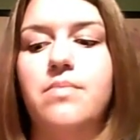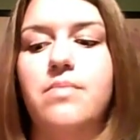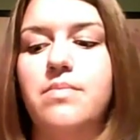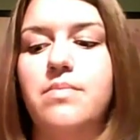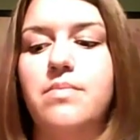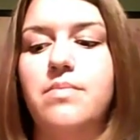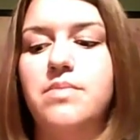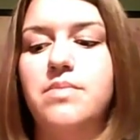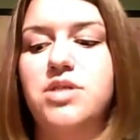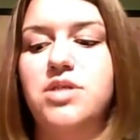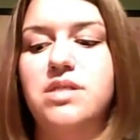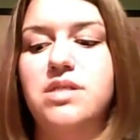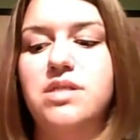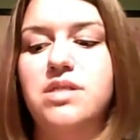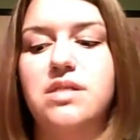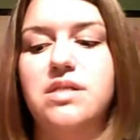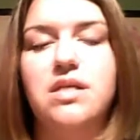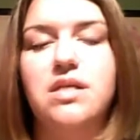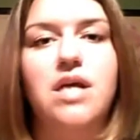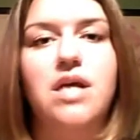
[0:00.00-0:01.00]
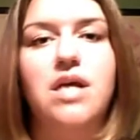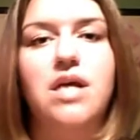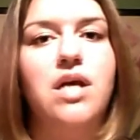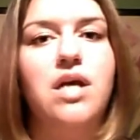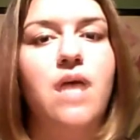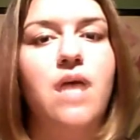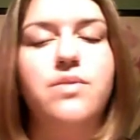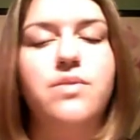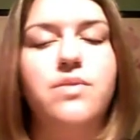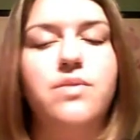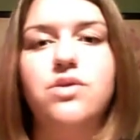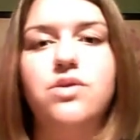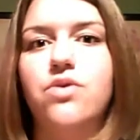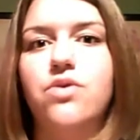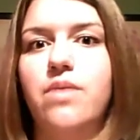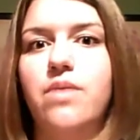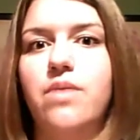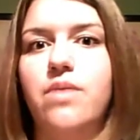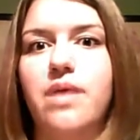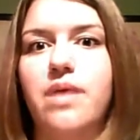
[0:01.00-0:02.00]
just come into
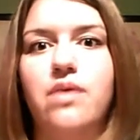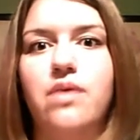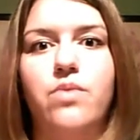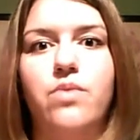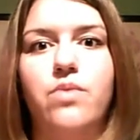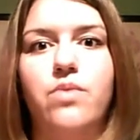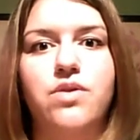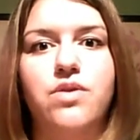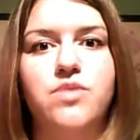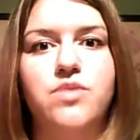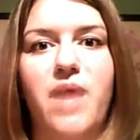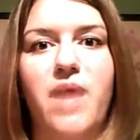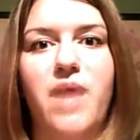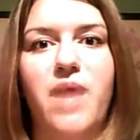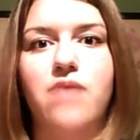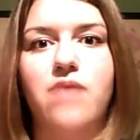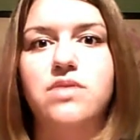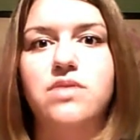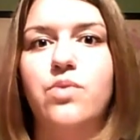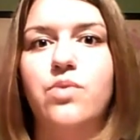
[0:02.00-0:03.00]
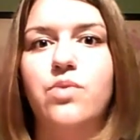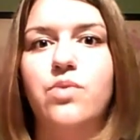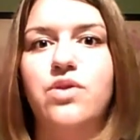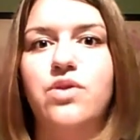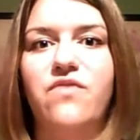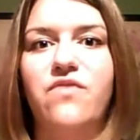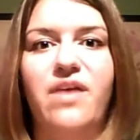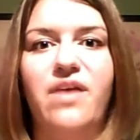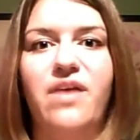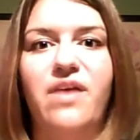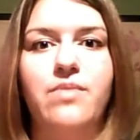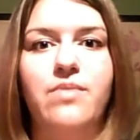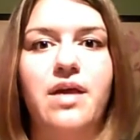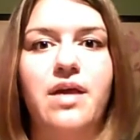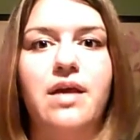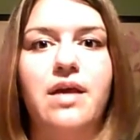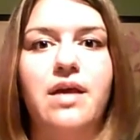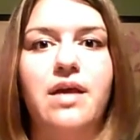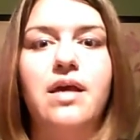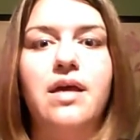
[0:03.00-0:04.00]
agreement with your spouse and with your
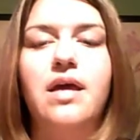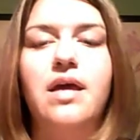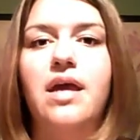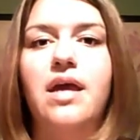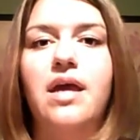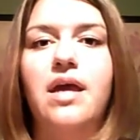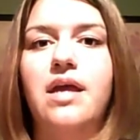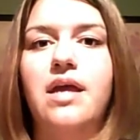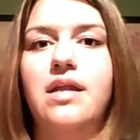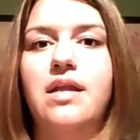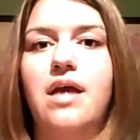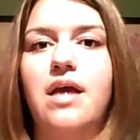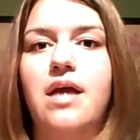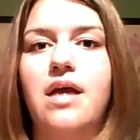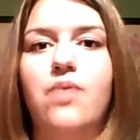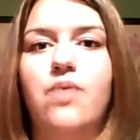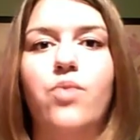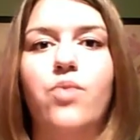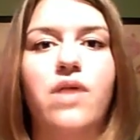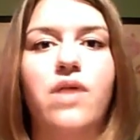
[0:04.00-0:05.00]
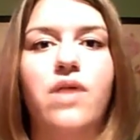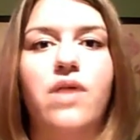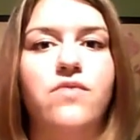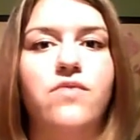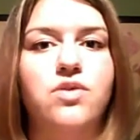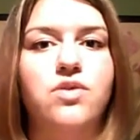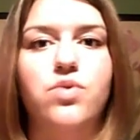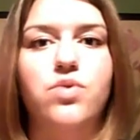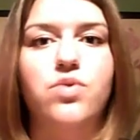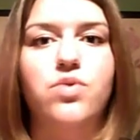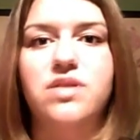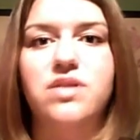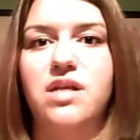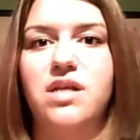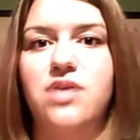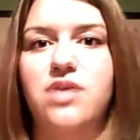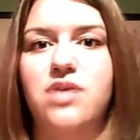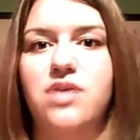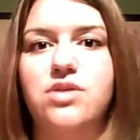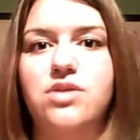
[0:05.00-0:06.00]
family and whatever the Lord's leading
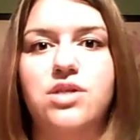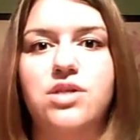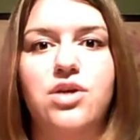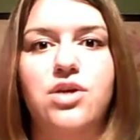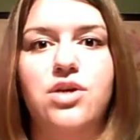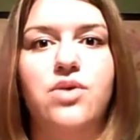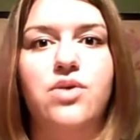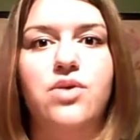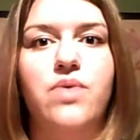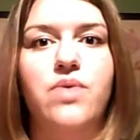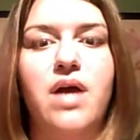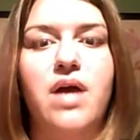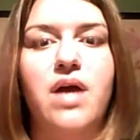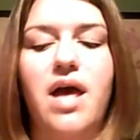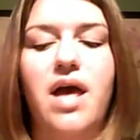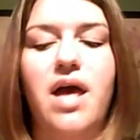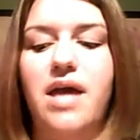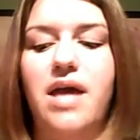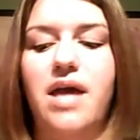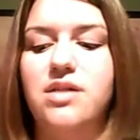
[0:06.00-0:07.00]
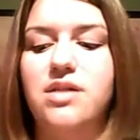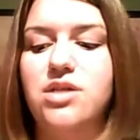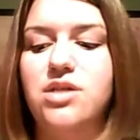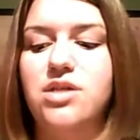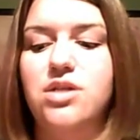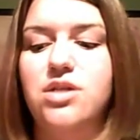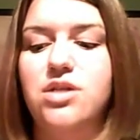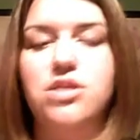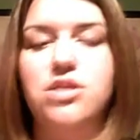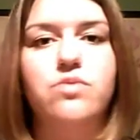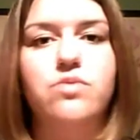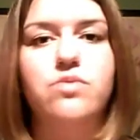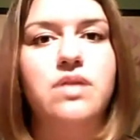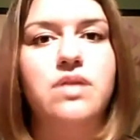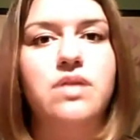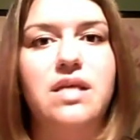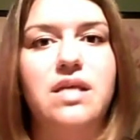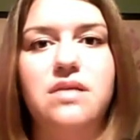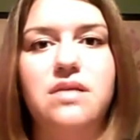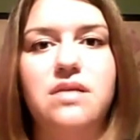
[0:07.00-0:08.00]
you to do, and to just
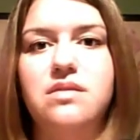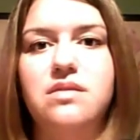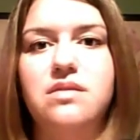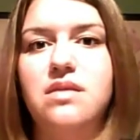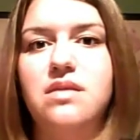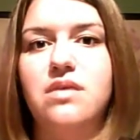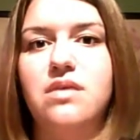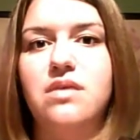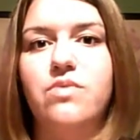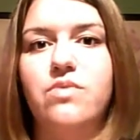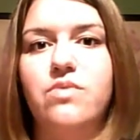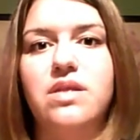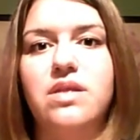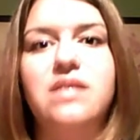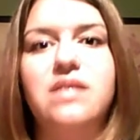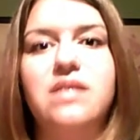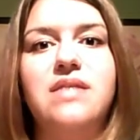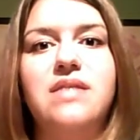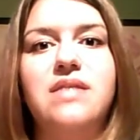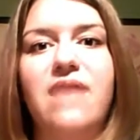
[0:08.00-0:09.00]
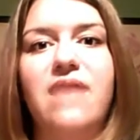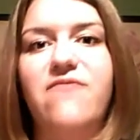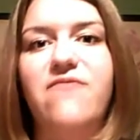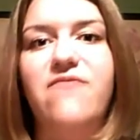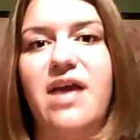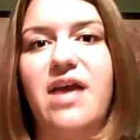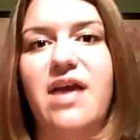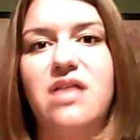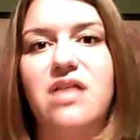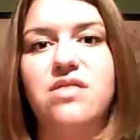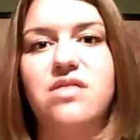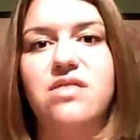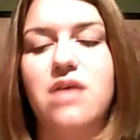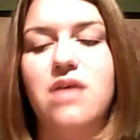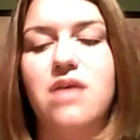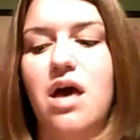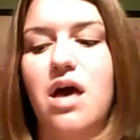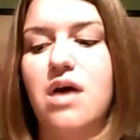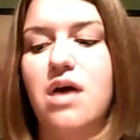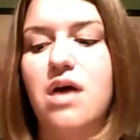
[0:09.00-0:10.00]
release that faith,
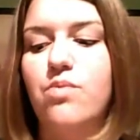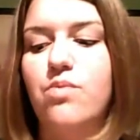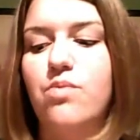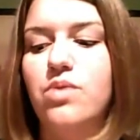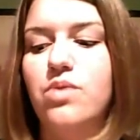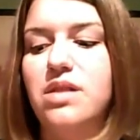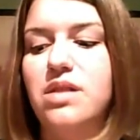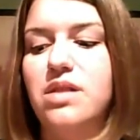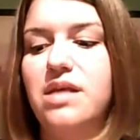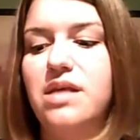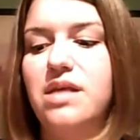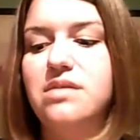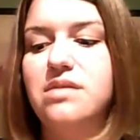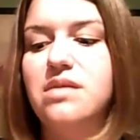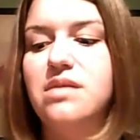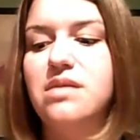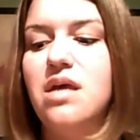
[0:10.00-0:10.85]
release